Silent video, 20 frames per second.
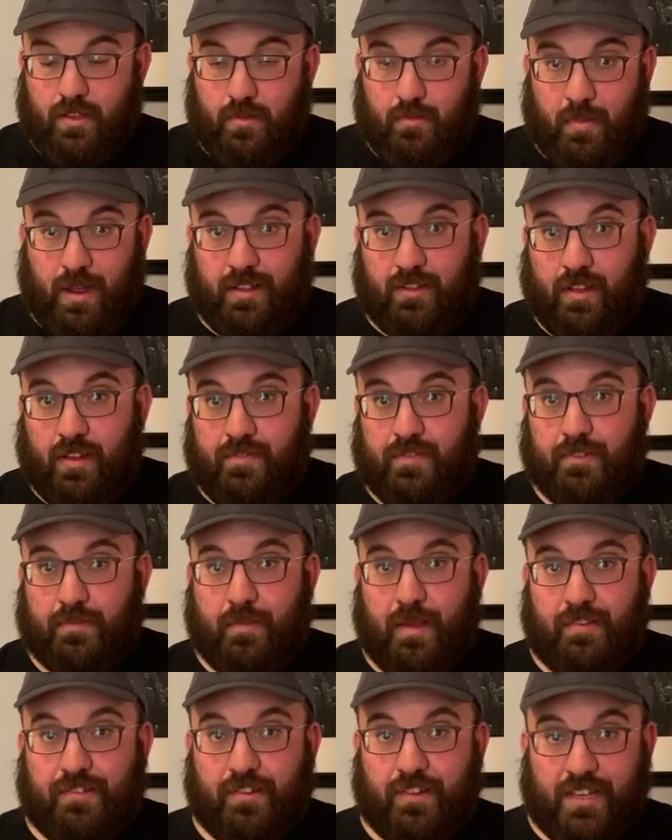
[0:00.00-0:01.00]
My life is
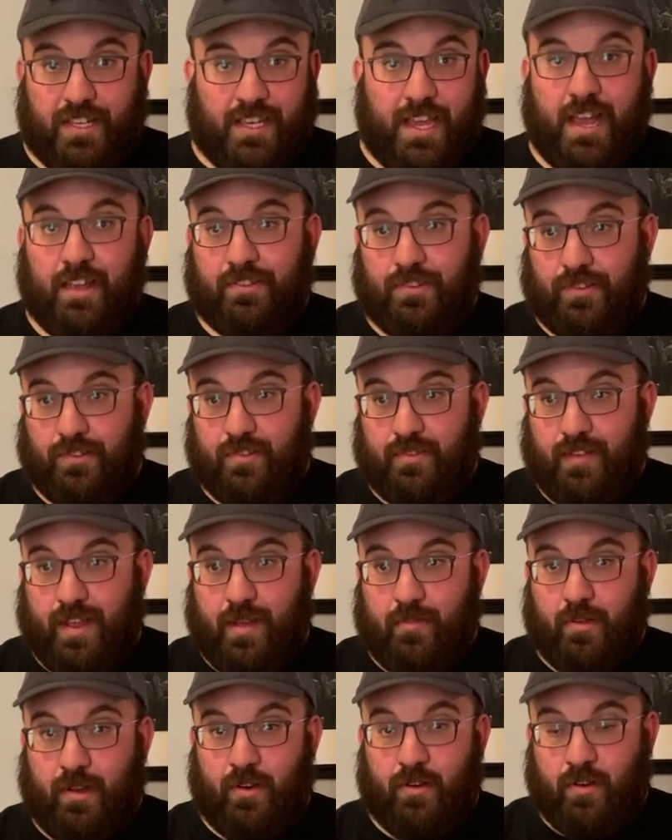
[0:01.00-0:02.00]
measured in cases of
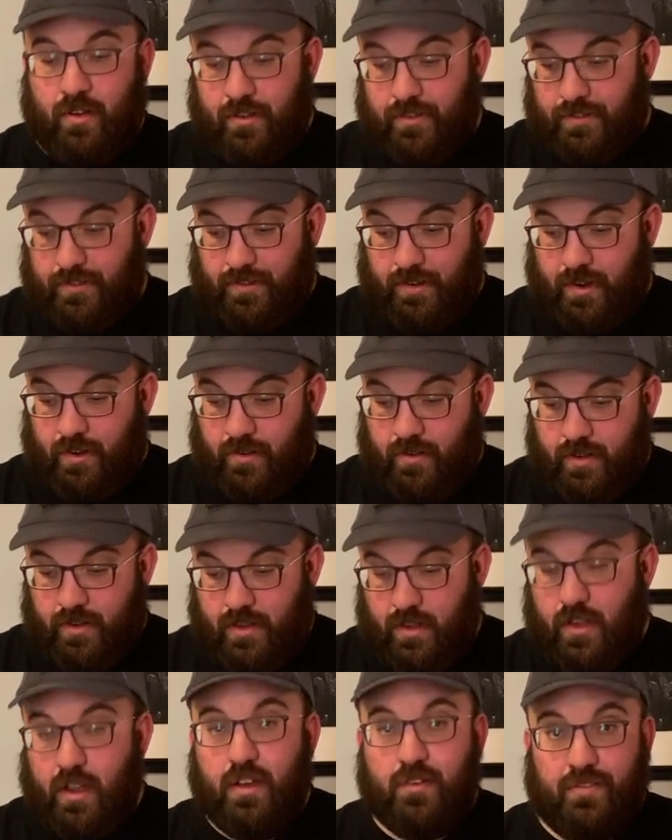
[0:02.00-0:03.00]
ammo, so
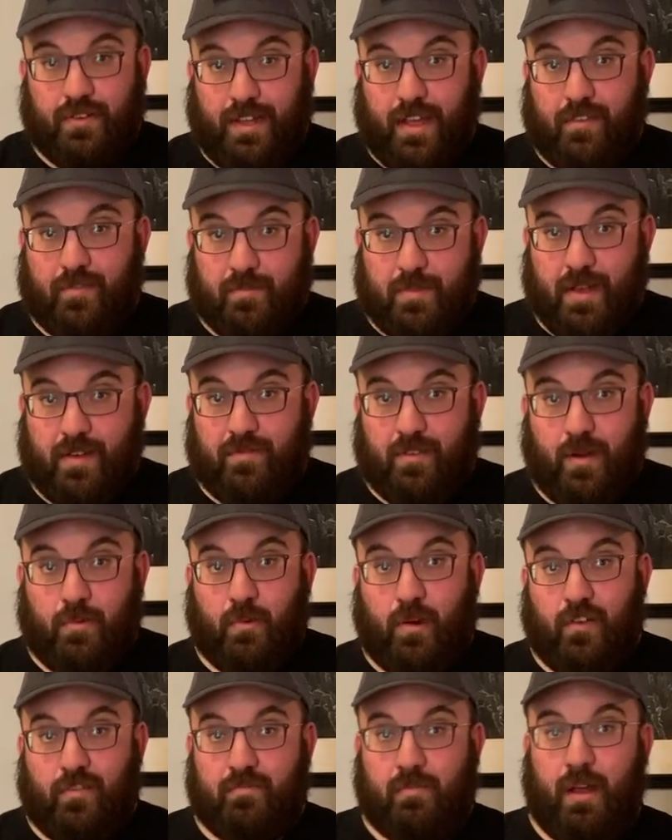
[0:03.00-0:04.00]
forgive me if I'm
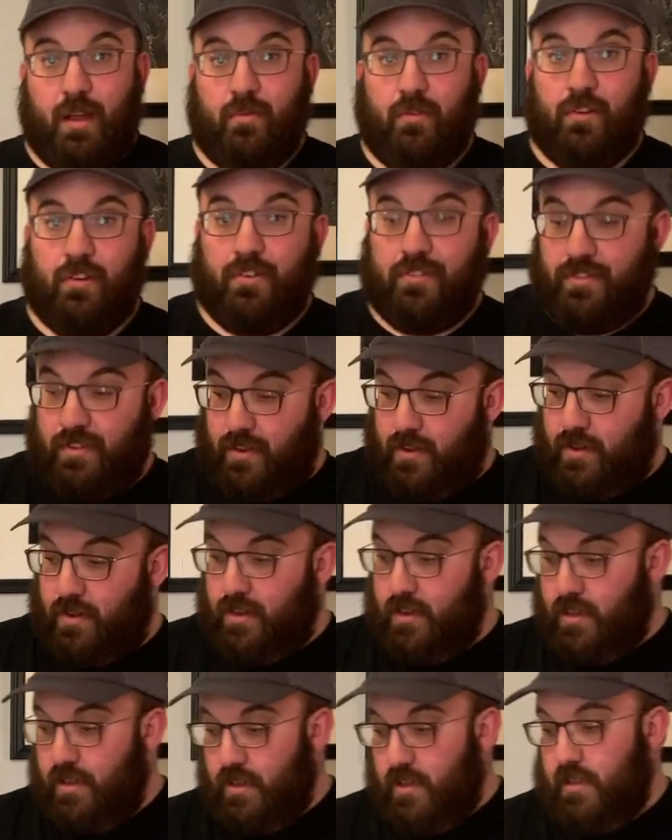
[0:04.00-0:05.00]
off by one or two.
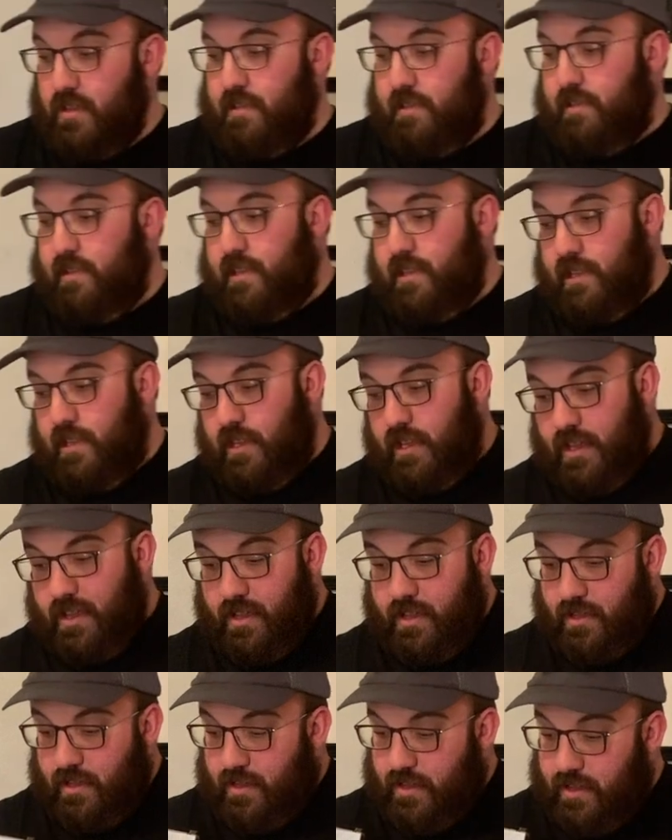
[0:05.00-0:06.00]

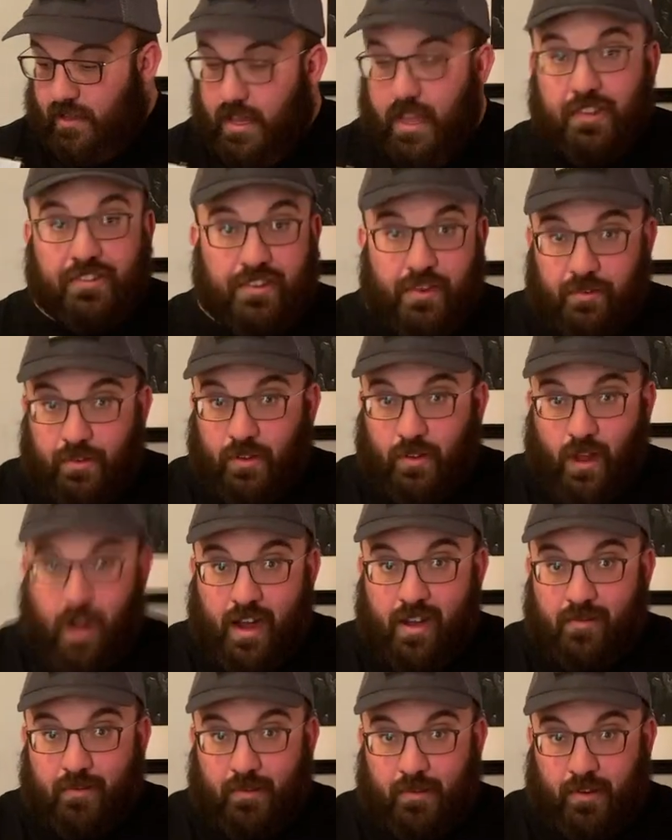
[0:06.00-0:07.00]
Is it
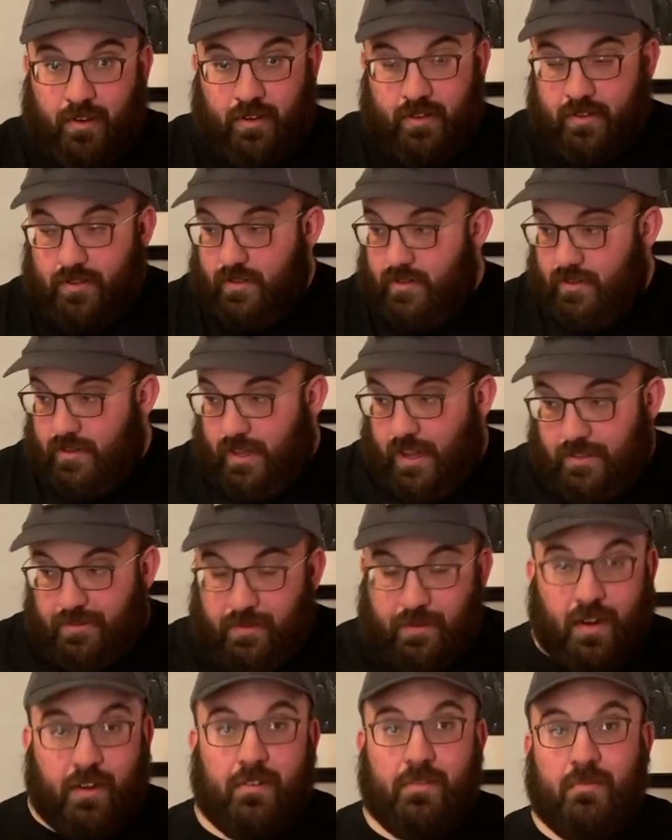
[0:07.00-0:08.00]
reliable? That's
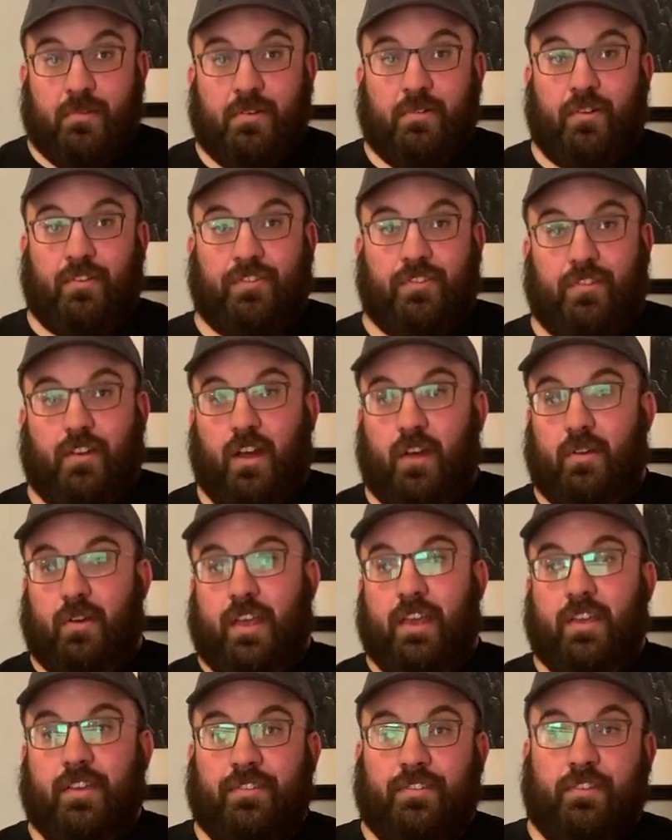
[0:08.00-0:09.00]
what everybody wants to know.
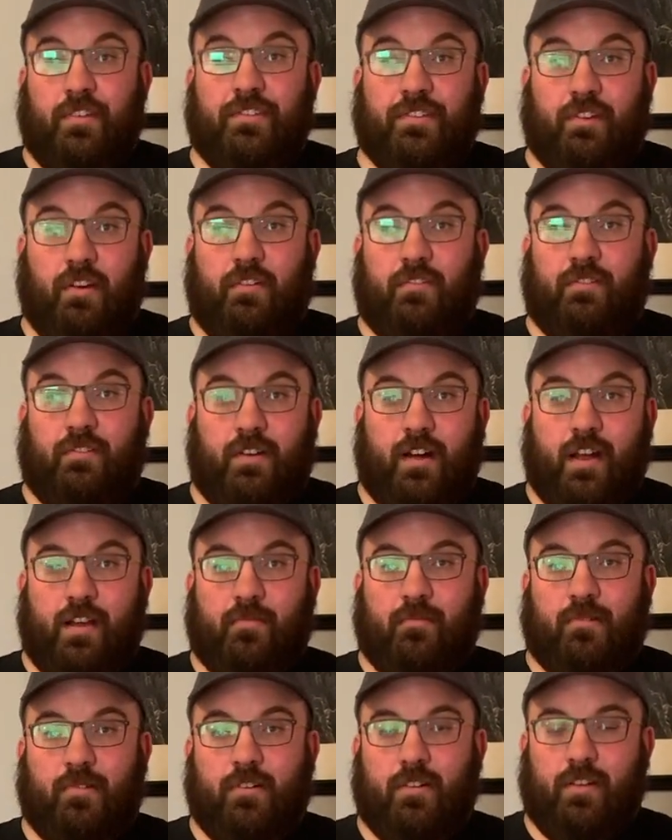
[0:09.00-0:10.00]
Is this gun
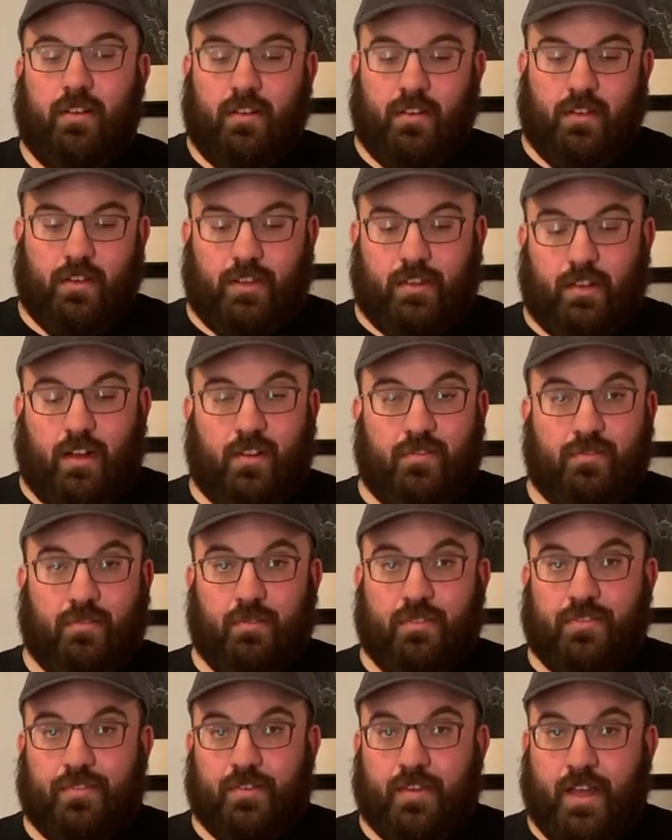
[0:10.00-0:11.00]
reliable? Glock
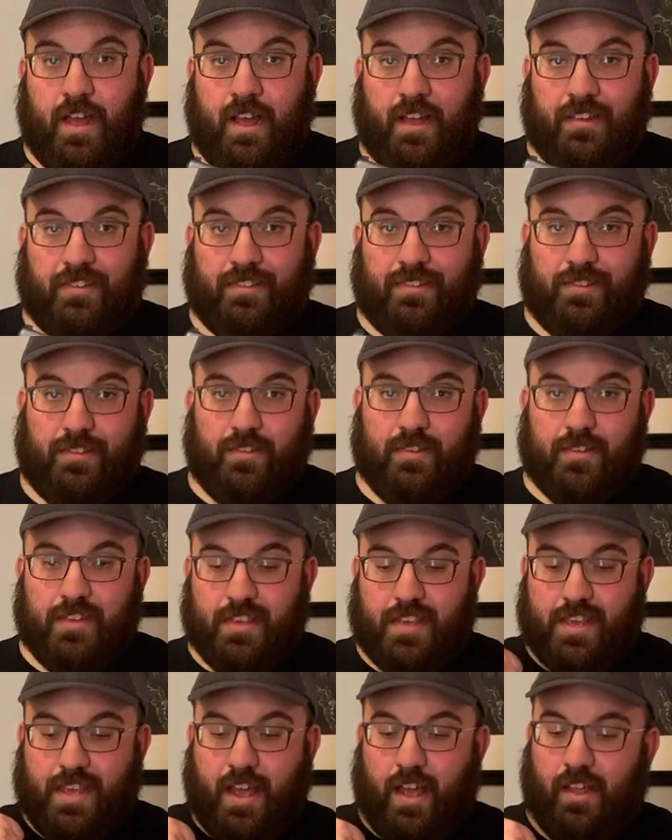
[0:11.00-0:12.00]
43X,
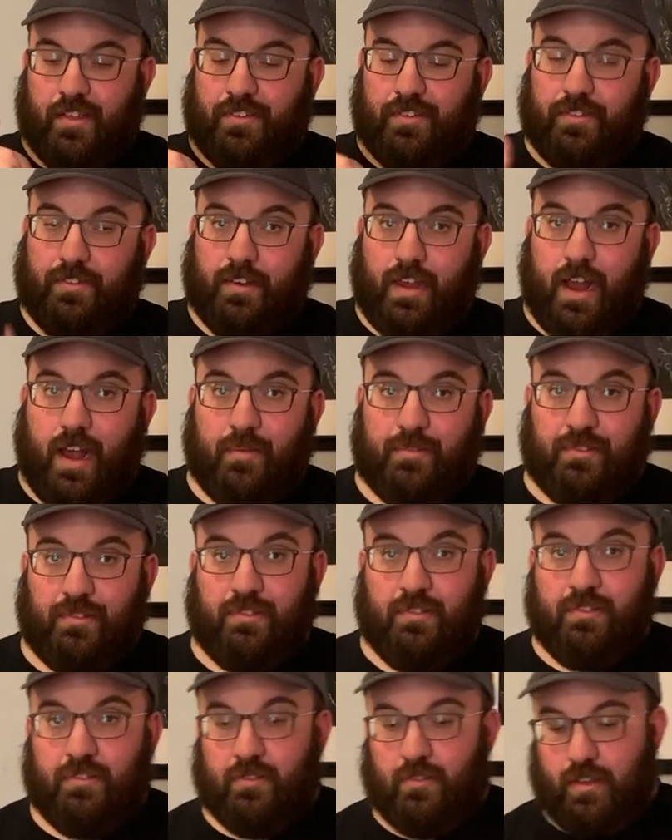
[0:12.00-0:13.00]
yes,
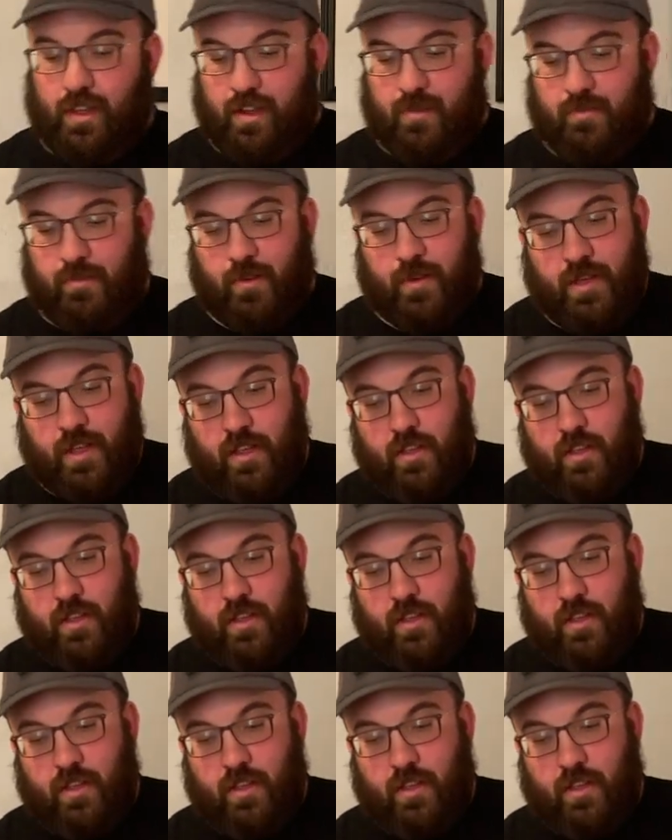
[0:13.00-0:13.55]
absolutely reliable.